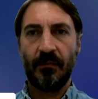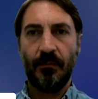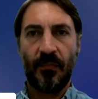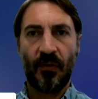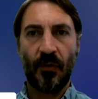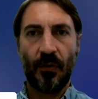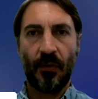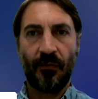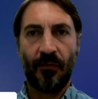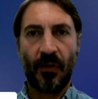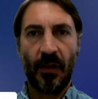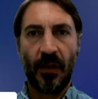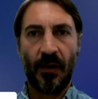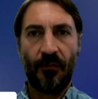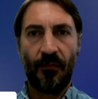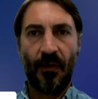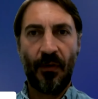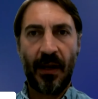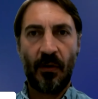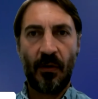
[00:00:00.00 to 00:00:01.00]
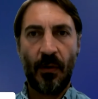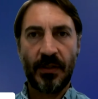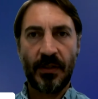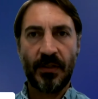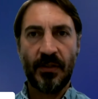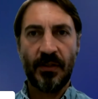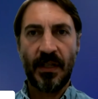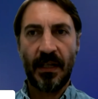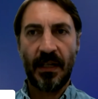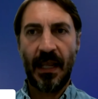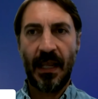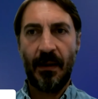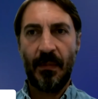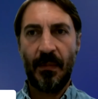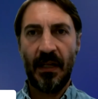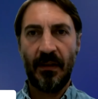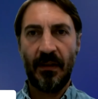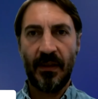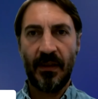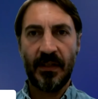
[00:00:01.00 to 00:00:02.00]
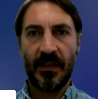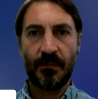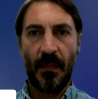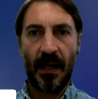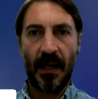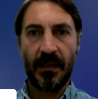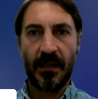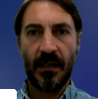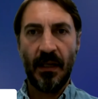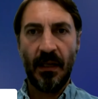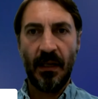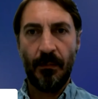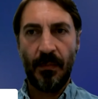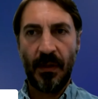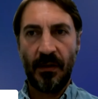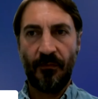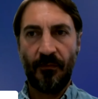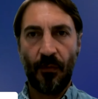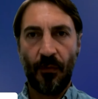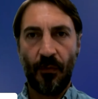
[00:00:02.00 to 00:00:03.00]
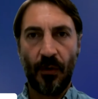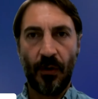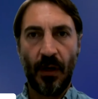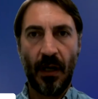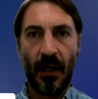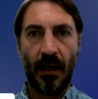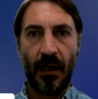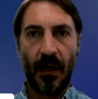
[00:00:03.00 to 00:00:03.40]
sort of clarifying questions that came in, and these might be for